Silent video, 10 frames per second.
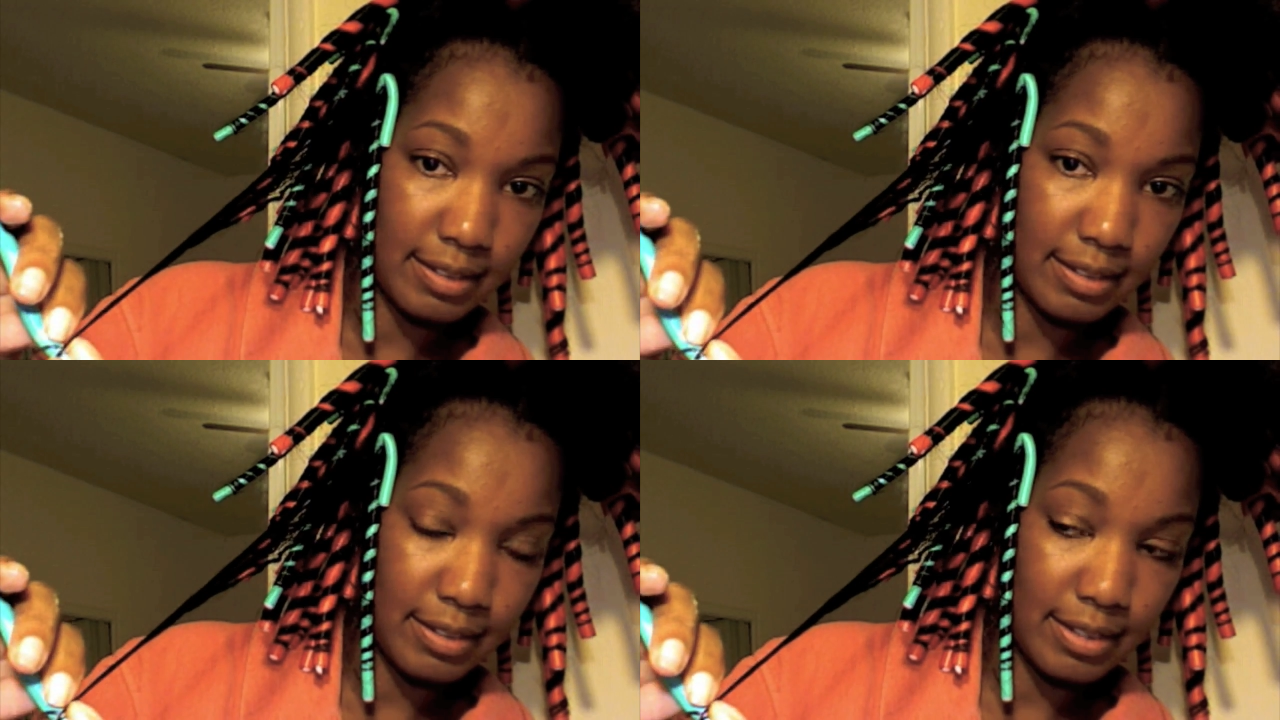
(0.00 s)

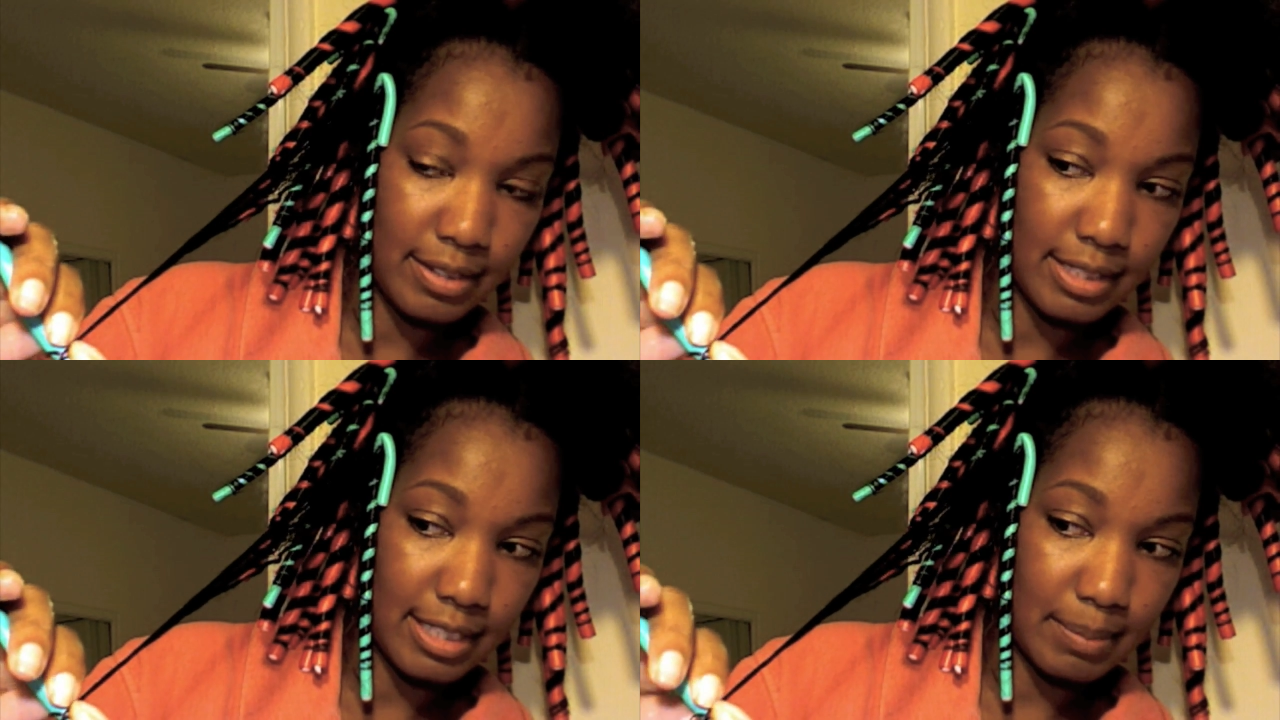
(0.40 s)
and you can
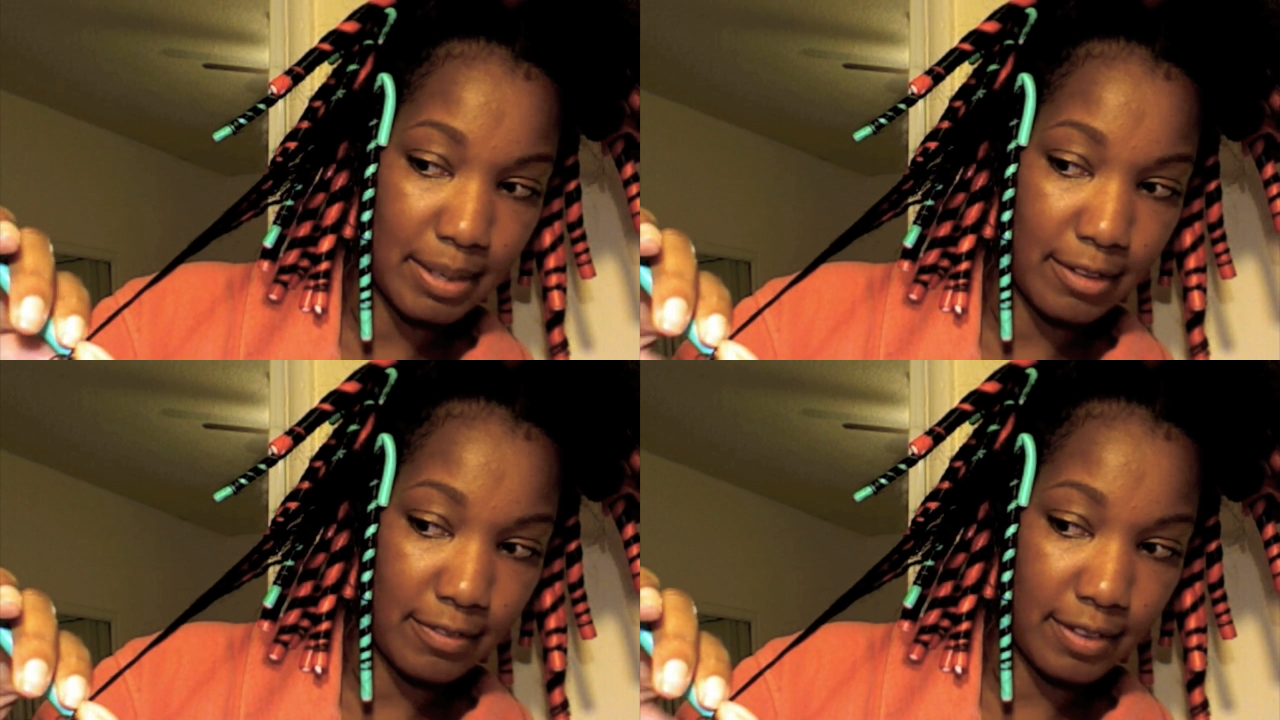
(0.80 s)
see some
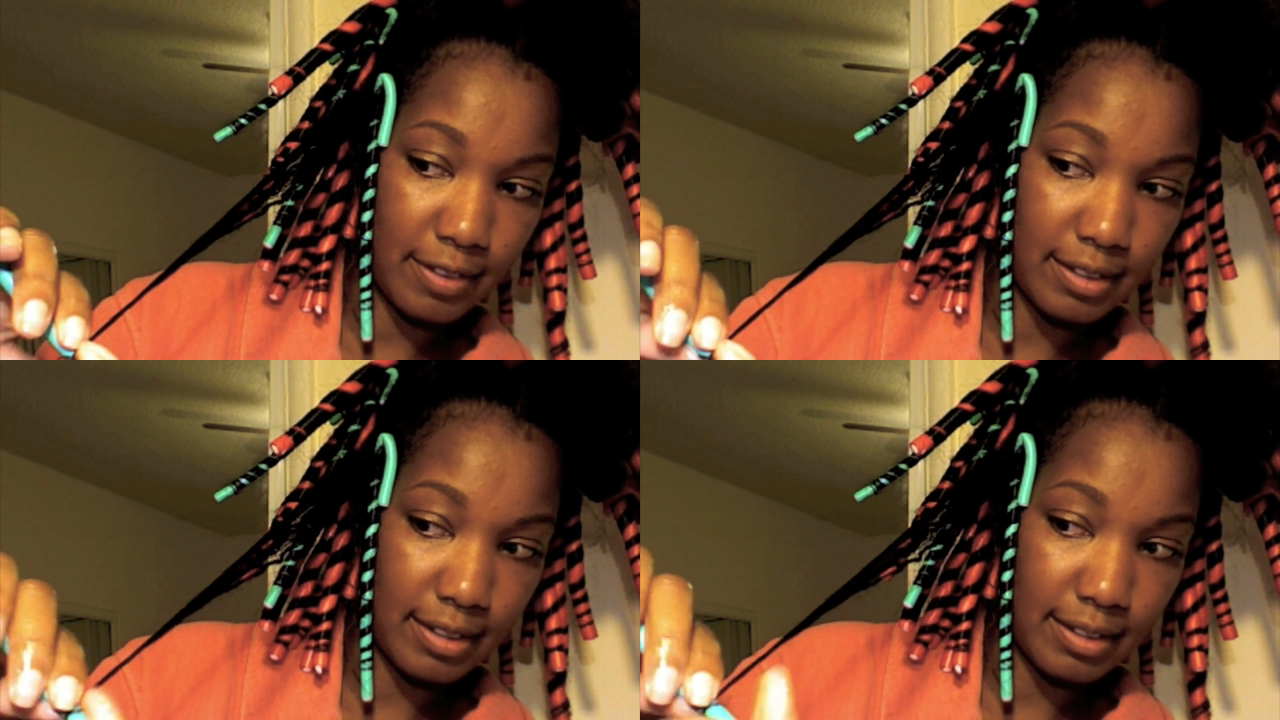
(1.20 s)
hair
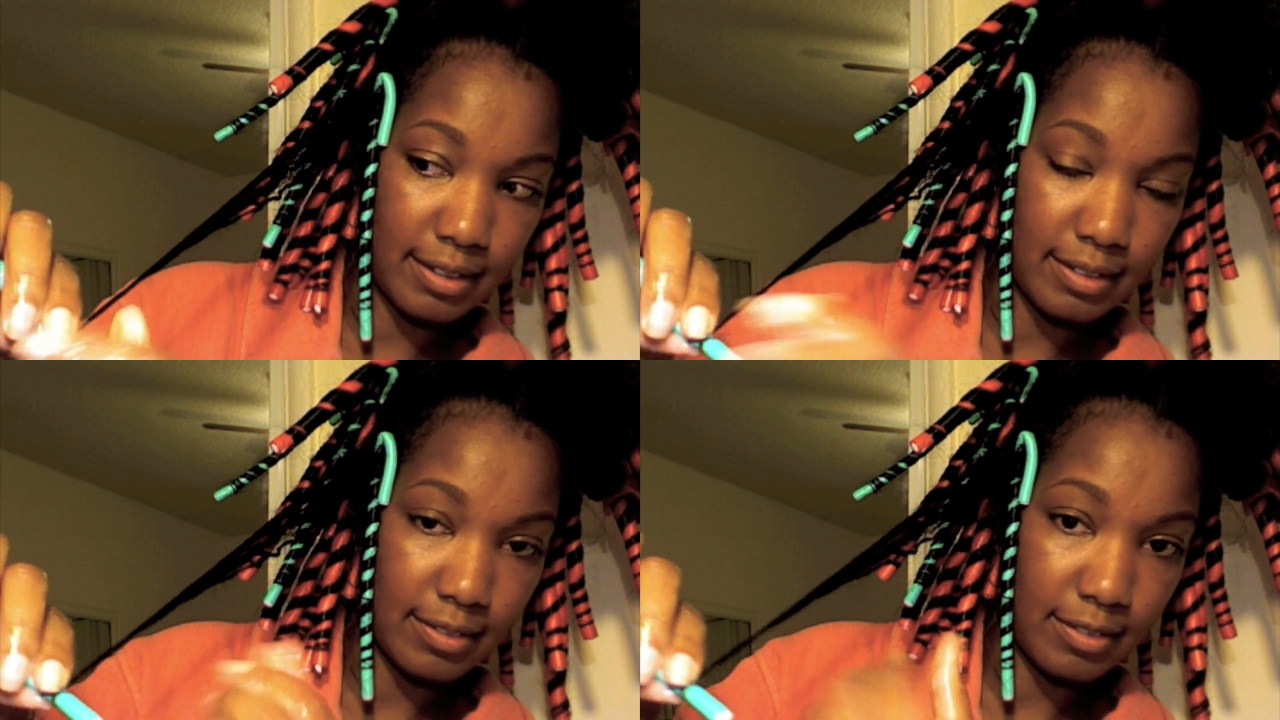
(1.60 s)
falling
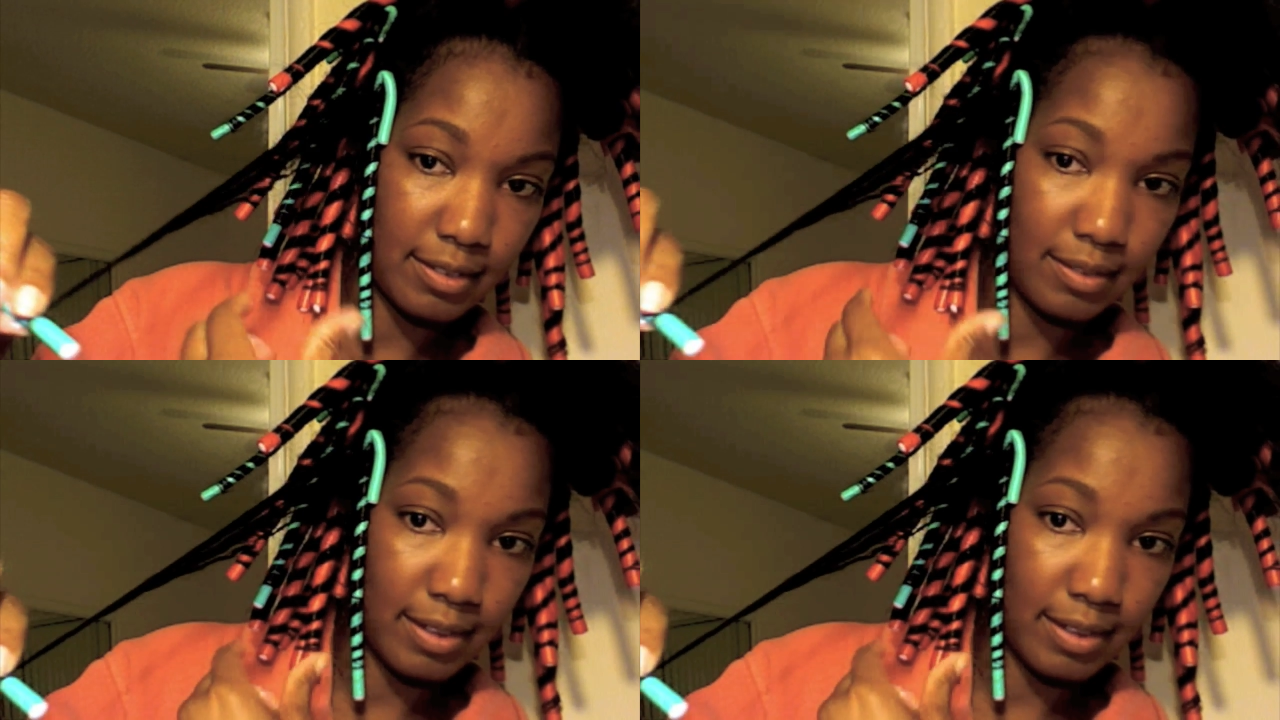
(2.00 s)

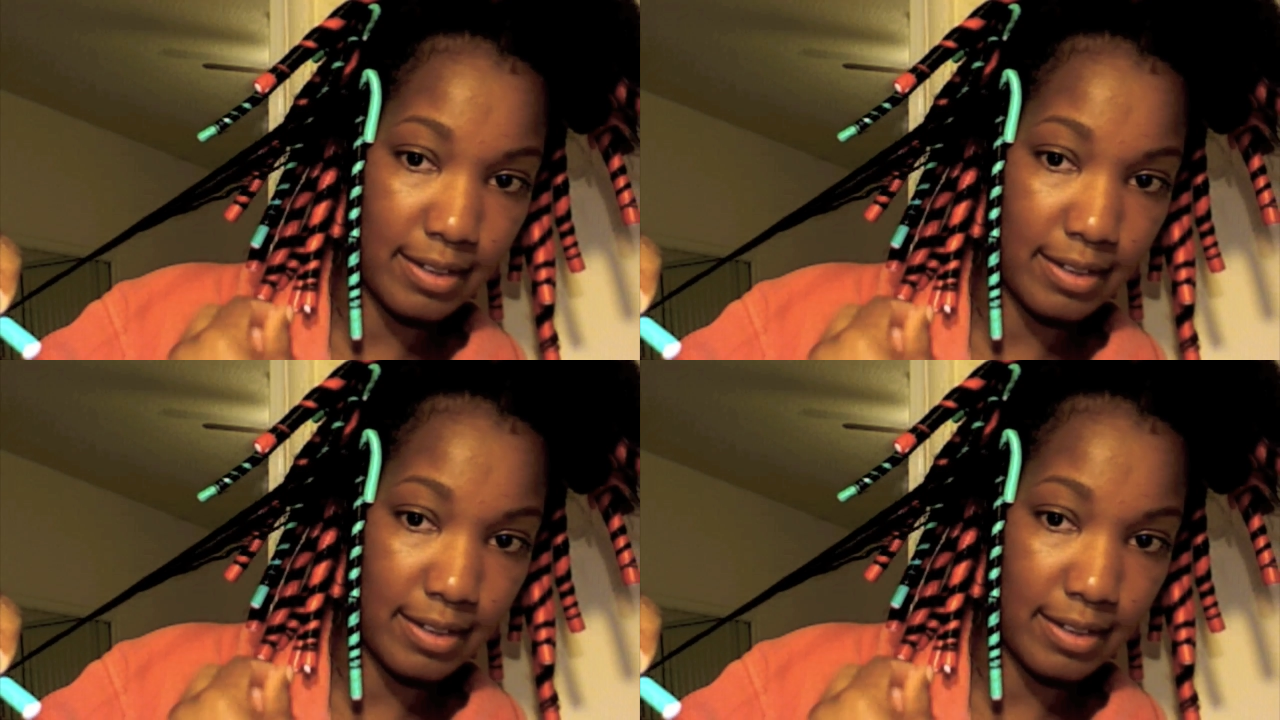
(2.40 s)
right